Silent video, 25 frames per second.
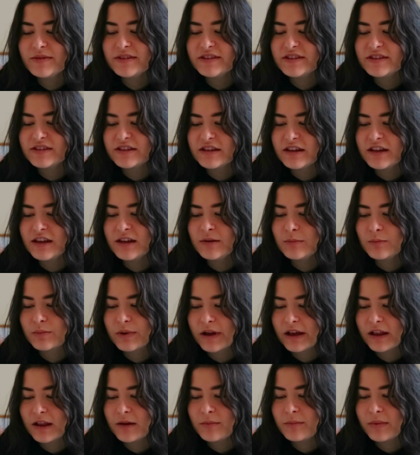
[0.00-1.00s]
been seeing
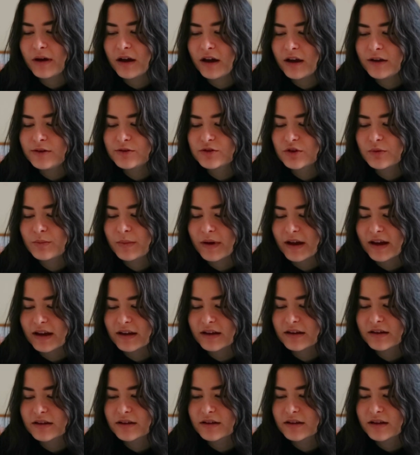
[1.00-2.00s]
Bella behind your
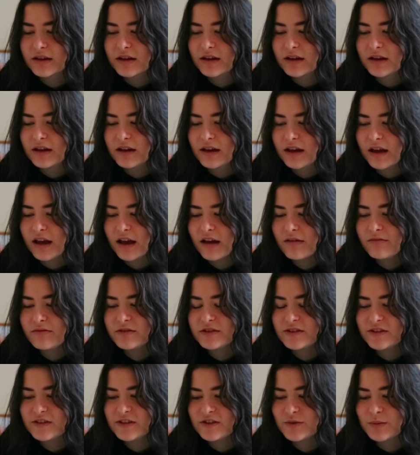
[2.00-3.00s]
back ever
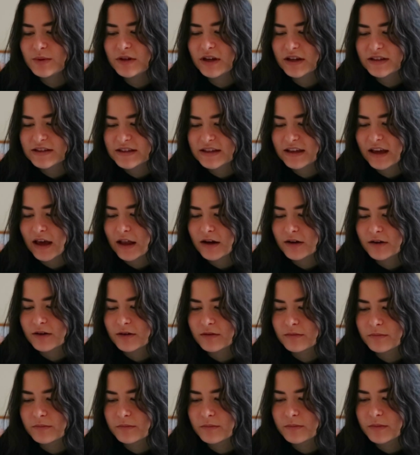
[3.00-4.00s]
since we got
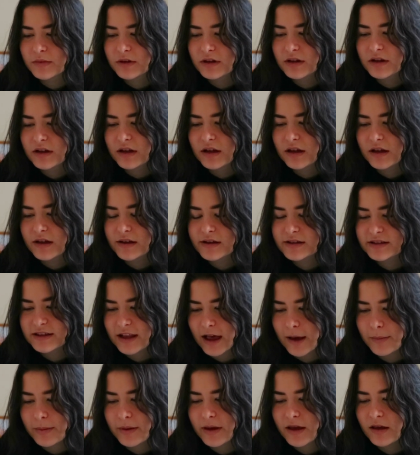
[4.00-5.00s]
together.
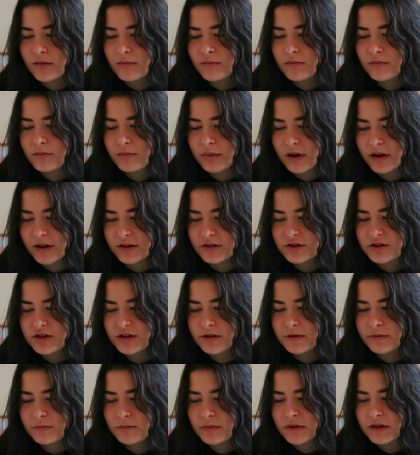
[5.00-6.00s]
Slap him, punch
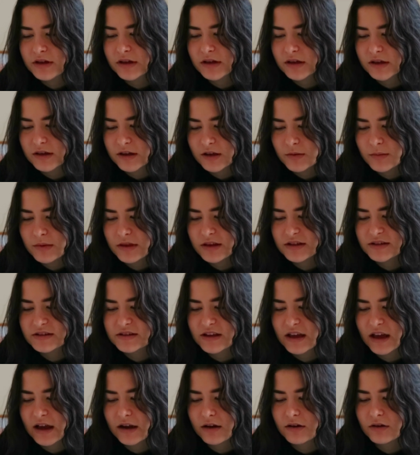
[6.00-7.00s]
him, kick him in the
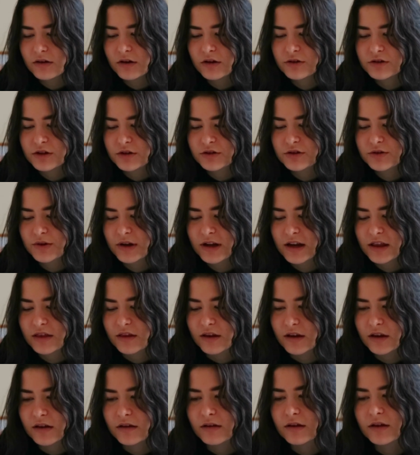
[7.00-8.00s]
sack, or don't do
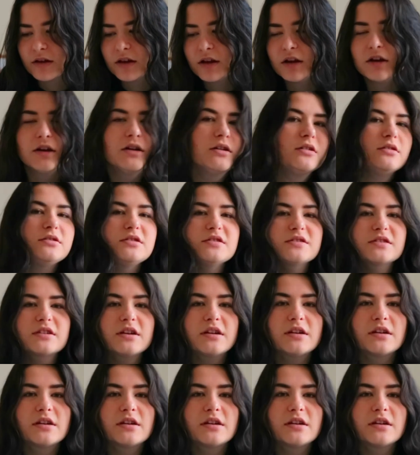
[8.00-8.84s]
anything. We're